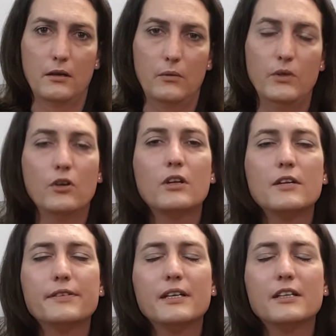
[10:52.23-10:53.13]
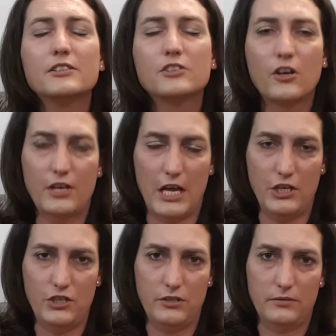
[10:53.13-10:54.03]
We're not living in the Stone
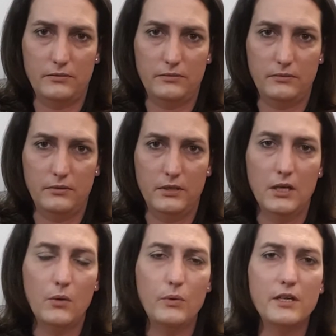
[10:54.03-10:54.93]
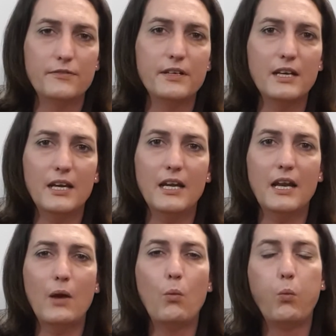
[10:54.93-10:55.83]
Age. We're living in
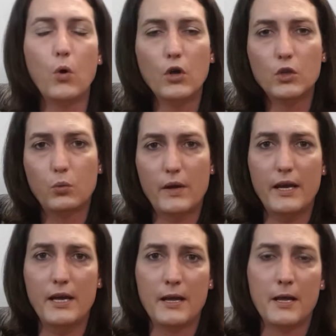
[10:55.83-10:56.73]
a world where